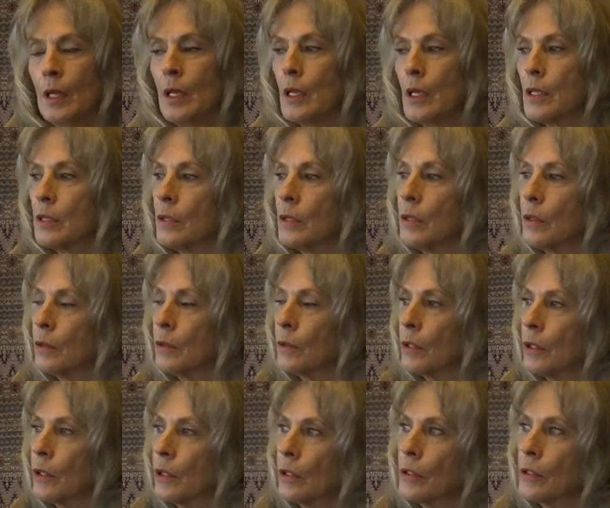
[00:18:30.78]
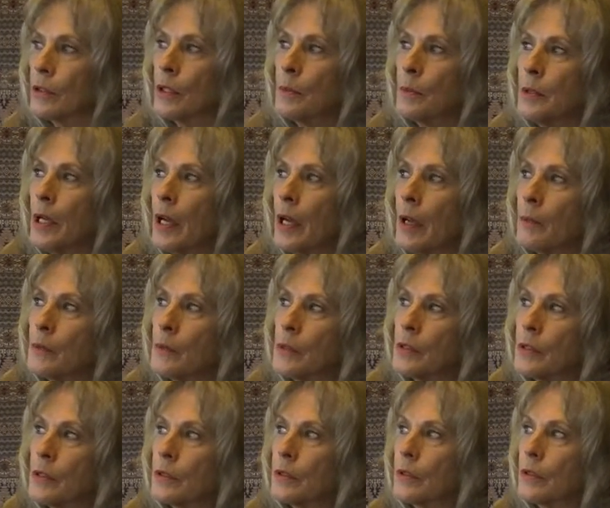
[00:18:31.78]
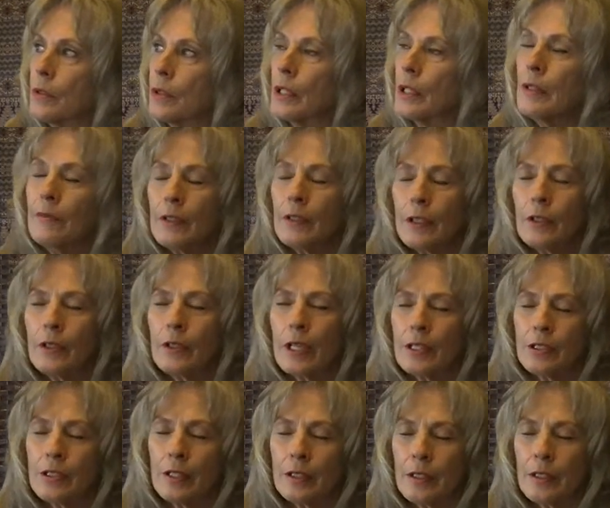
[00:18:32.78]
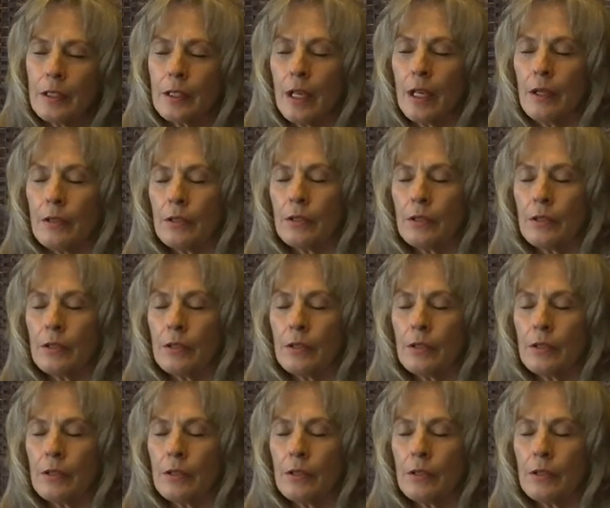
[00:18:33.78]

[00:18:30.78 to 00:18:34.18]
So sometimes even okay, check this out.